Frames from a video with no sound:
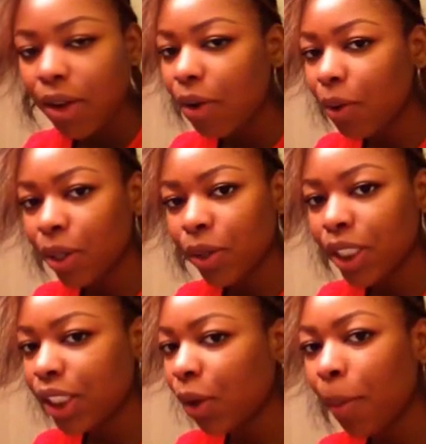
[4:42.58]
going
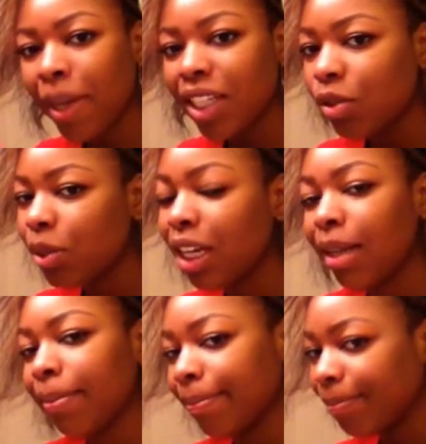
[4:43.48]
on so much when
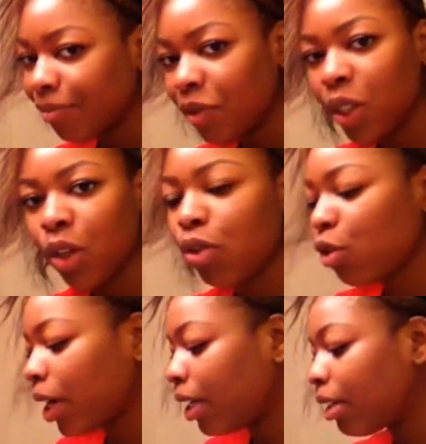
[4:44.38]
I'm,
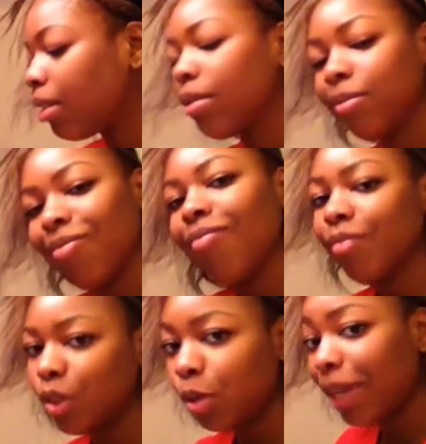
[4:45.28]
trying to
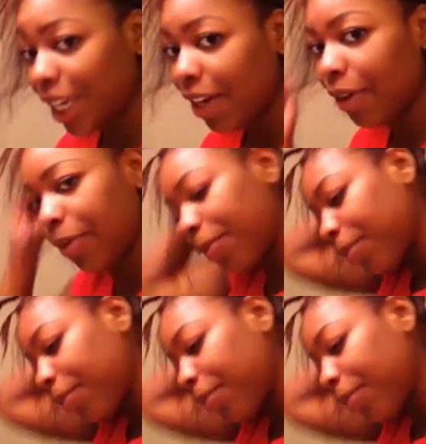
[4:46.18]
do my hair.